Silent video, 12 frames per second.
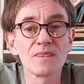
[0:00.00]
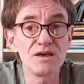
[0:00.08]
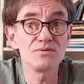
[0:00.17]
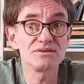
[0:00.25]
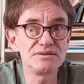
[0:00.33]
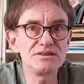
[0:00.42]

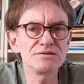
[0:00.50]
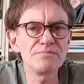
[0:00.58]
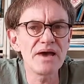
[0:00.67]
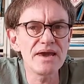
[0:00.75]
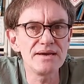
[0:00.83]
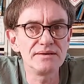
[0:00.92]
He was
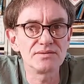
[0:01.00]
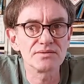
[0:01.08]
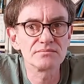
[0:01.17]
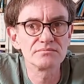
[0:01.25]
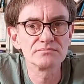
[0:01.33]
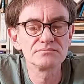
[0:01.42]
dismayed
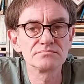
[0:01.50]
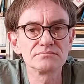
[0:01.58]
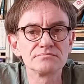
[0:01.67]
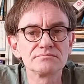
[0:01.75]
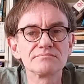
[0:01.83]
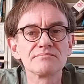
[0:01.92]

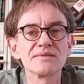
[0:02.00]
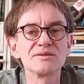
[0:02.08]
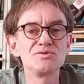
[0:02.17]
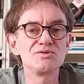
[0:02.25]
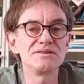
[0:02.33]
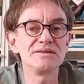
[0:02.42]

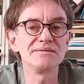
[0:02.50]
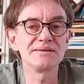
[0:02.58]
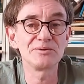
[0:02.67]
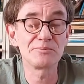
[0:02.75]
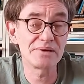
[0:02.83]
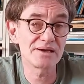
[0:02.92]
to see
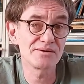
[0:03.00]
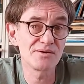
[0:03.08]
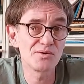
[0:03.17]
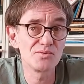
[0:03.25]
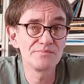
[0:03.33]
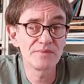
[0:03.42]
that the
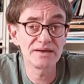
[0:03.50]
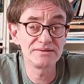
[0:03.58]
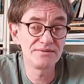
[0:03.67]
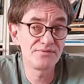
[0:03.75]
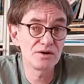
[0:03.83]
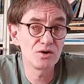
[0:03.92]
piano had
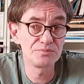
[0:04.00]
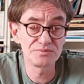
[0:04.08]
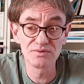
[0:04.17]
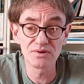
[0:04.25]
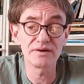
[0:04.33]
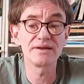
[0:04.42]

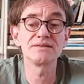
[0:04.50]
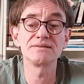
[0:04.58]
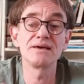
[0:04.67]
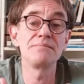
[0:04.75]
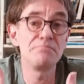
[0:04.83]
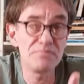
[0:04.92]
developed not as
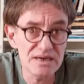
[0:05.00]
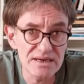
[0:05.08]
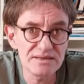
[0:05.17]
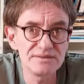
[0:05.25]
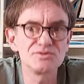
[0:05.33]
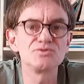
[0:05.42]
a
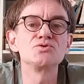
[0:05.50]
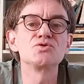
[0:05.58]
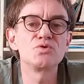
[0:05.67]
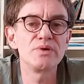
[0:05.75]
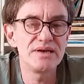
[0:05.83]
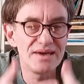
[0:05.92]
means to
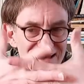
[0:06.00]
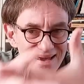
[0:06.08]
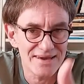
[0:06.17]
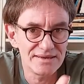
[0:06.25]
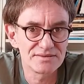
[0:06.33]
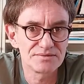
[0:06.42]

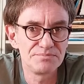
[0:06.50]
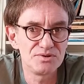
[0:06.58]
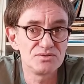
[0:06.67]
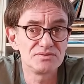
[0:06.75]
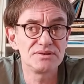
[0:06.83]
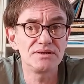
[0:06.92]
create
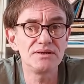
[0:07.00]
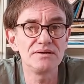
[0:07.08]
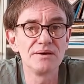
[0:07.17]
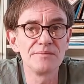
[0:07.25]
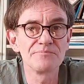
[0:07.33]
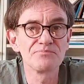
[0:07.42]
beauty,